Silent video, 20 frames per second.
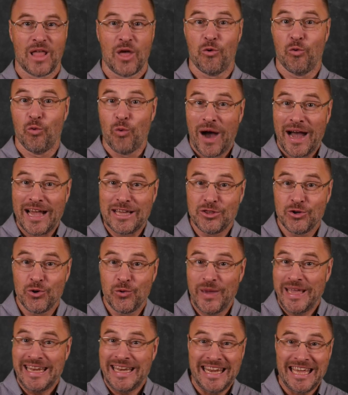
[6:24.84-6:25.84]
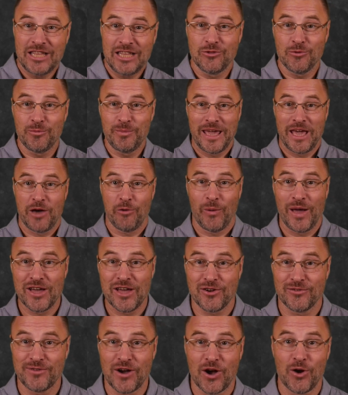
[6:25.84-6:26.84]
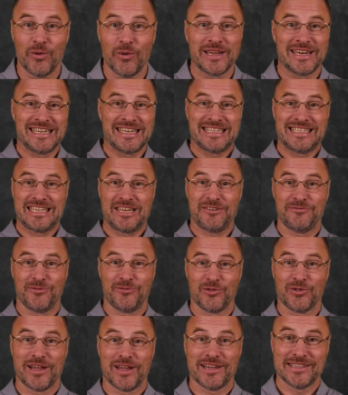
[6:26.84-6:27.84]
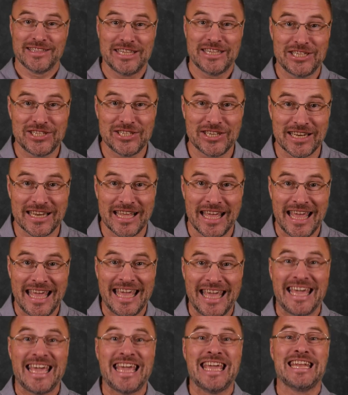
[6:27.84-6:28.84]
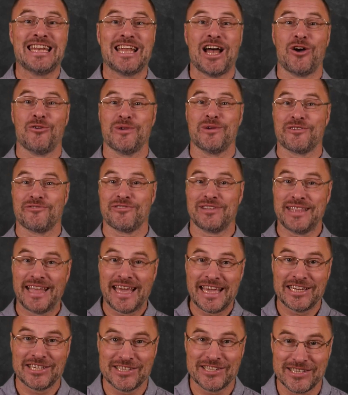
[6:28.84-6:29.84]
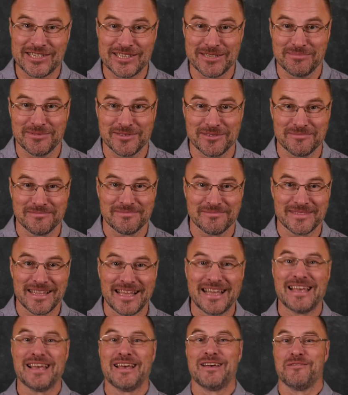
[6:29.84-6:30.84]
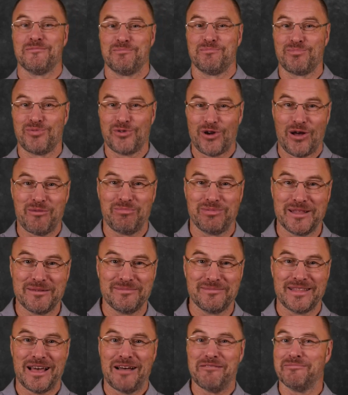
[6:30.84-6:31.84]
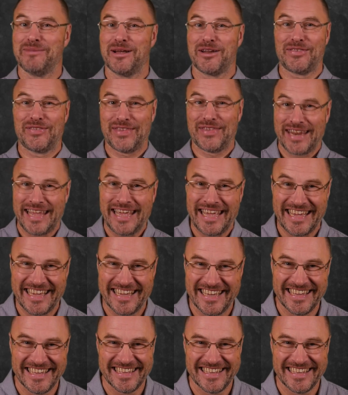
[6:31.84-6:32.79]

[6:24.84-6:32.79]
Why do we need to be aware of our sinful condition in our relationships? Problem number three.